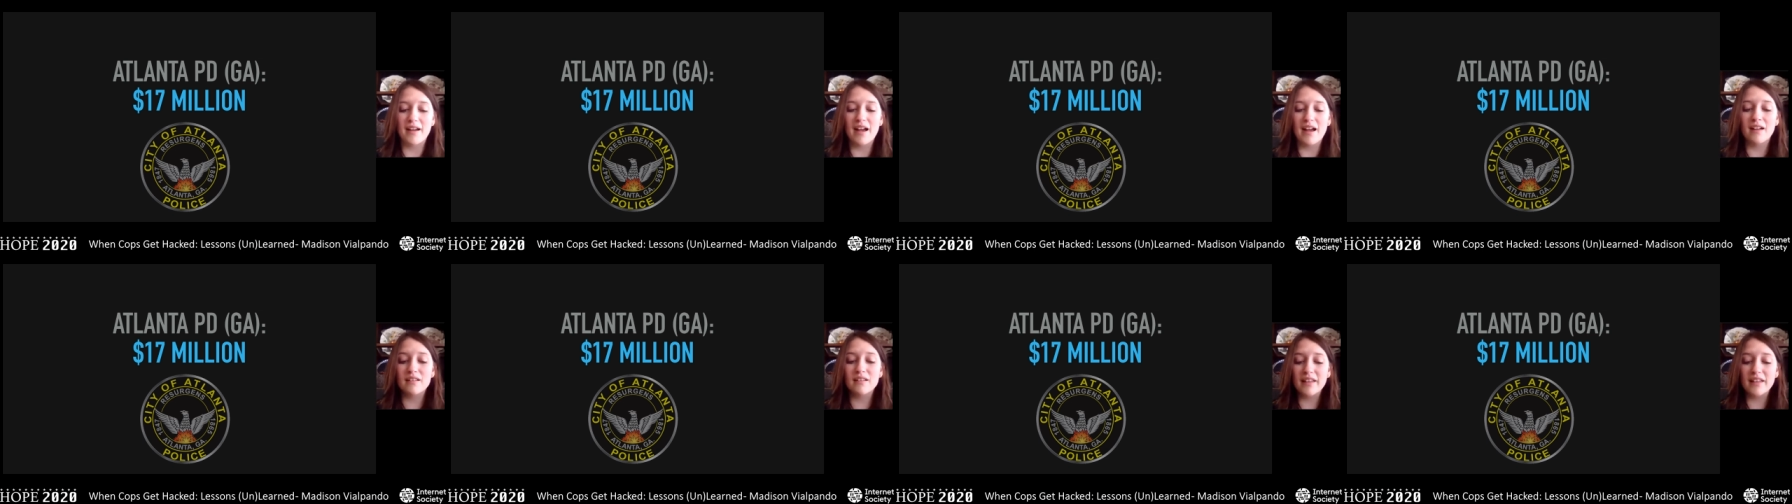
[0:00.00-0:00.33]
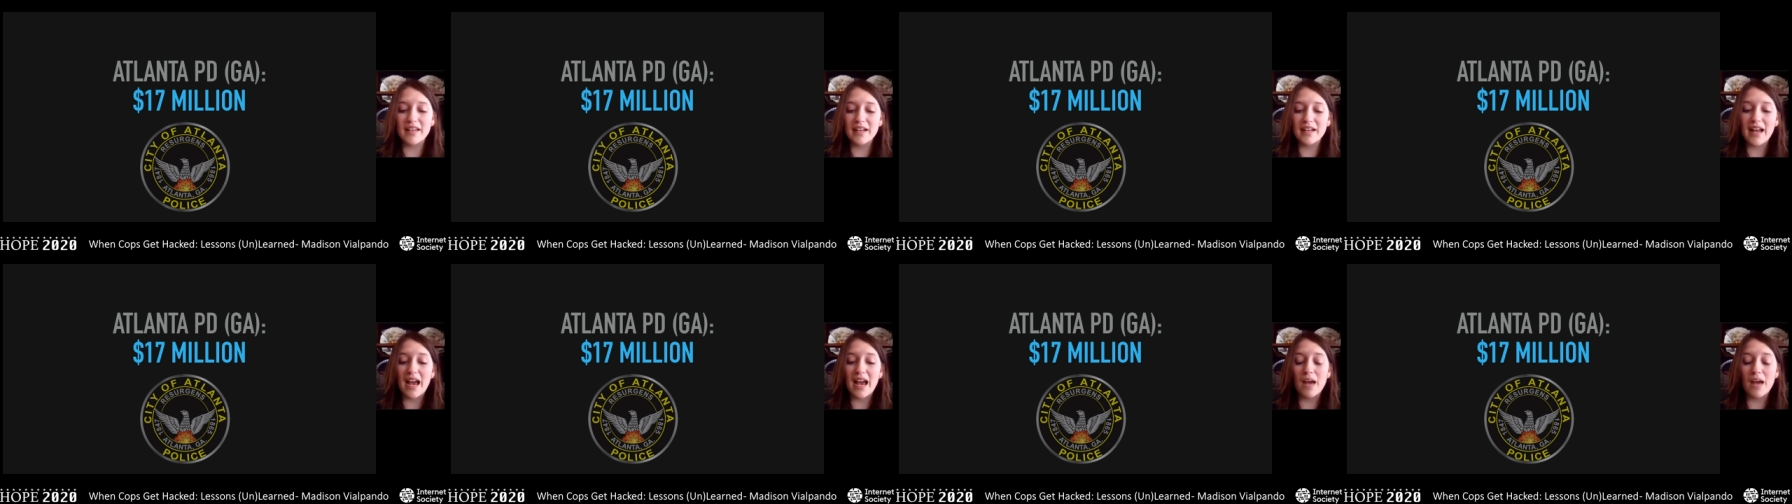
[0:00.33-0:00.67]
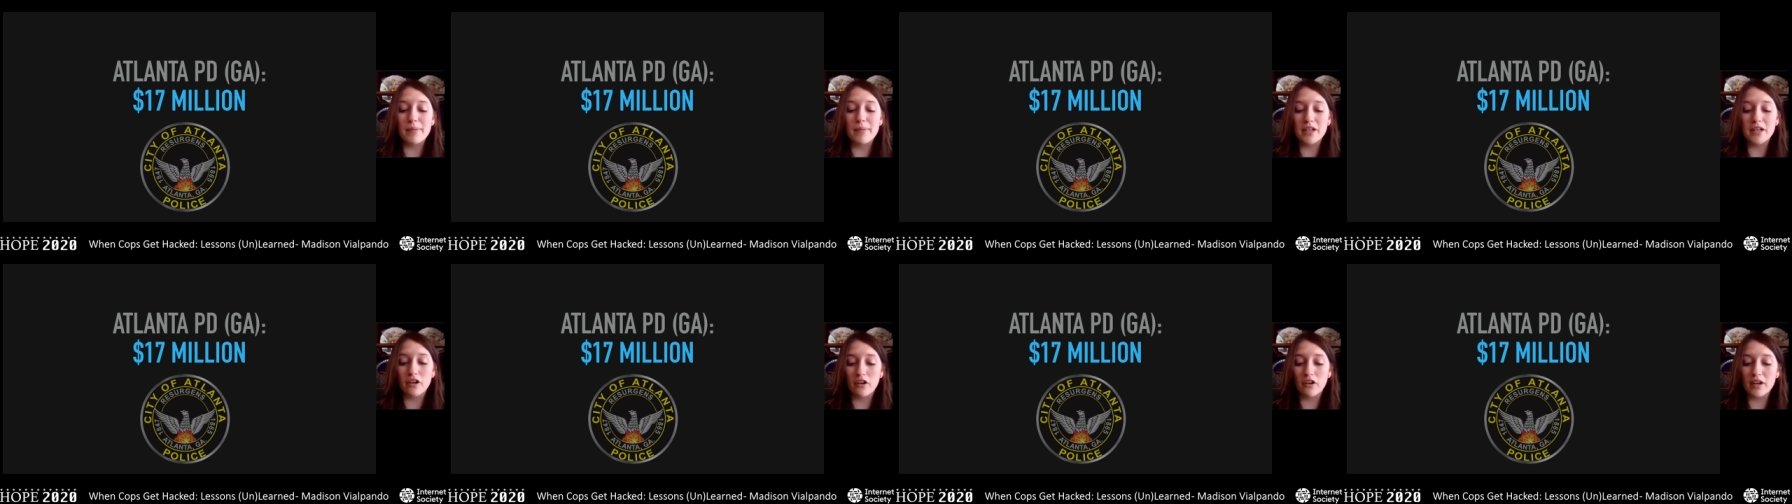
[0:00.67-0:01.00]
Atlanta had
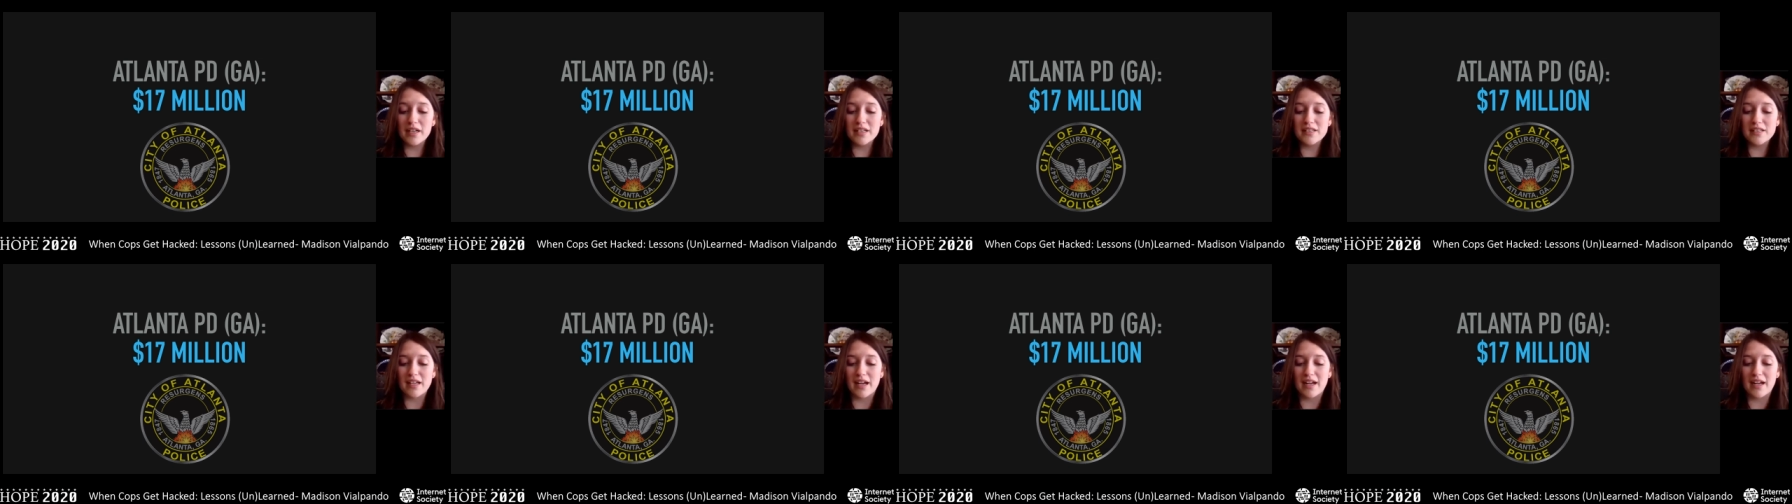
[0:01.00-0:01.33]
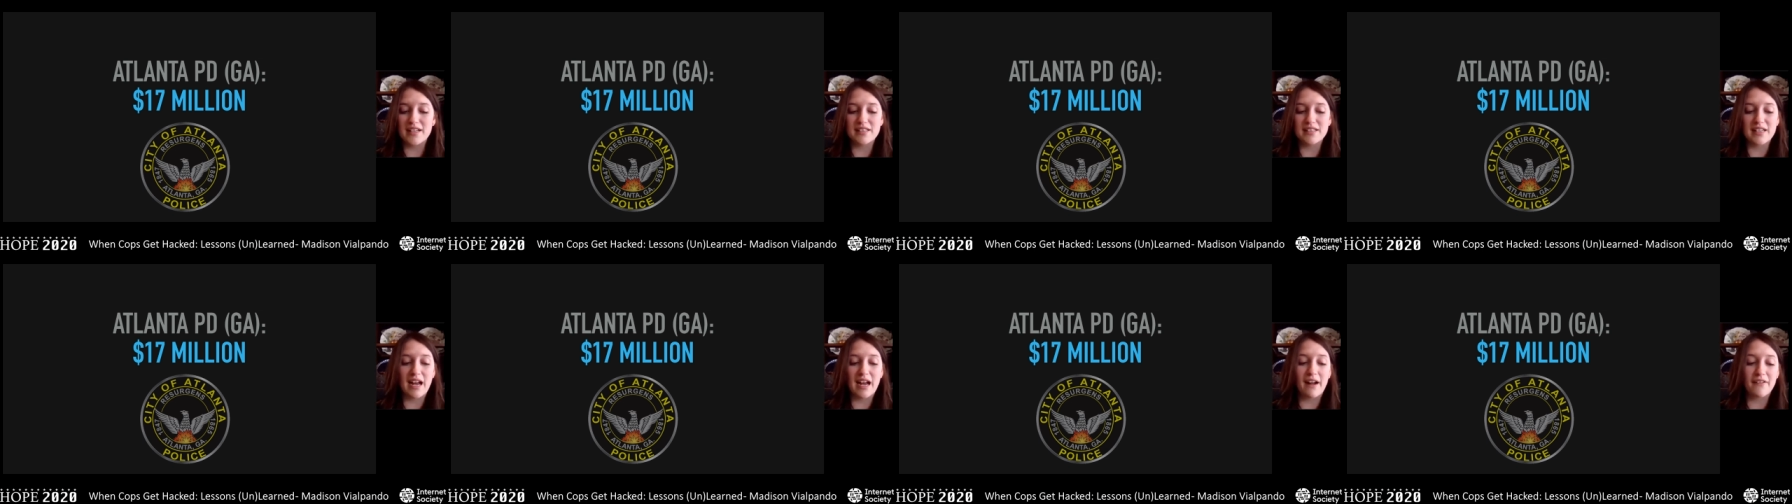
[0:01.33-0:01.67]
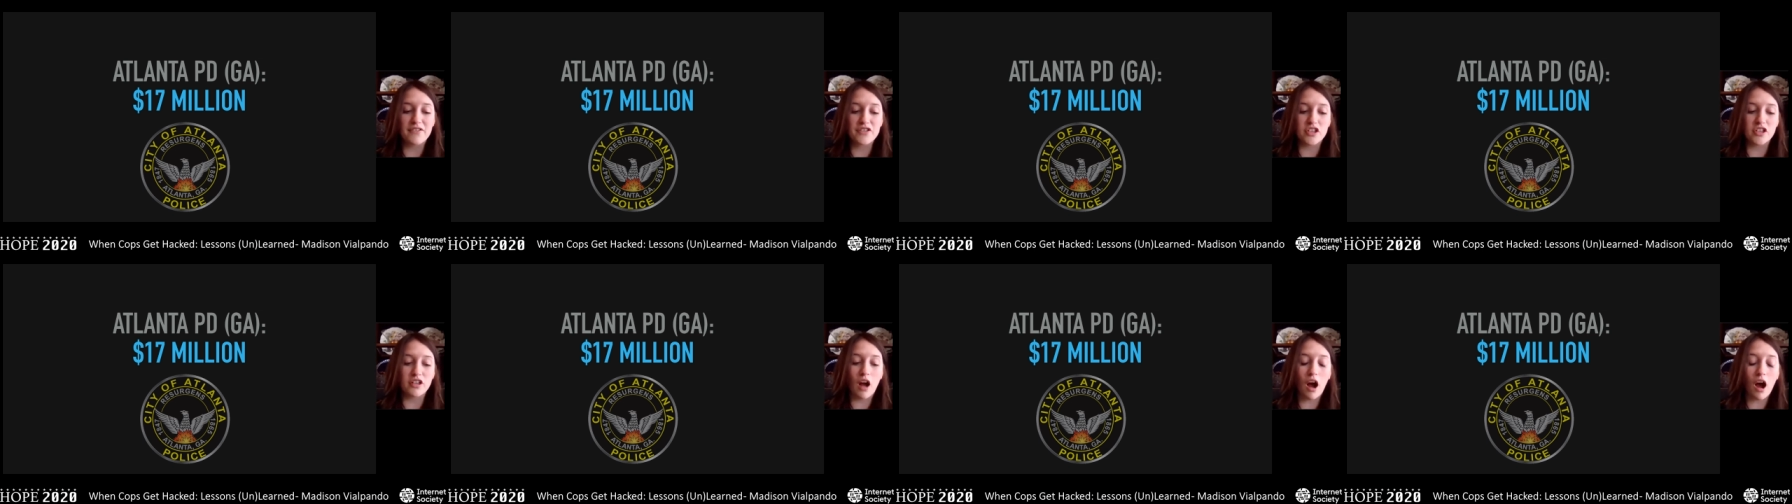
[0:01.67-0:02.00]
been criticized after an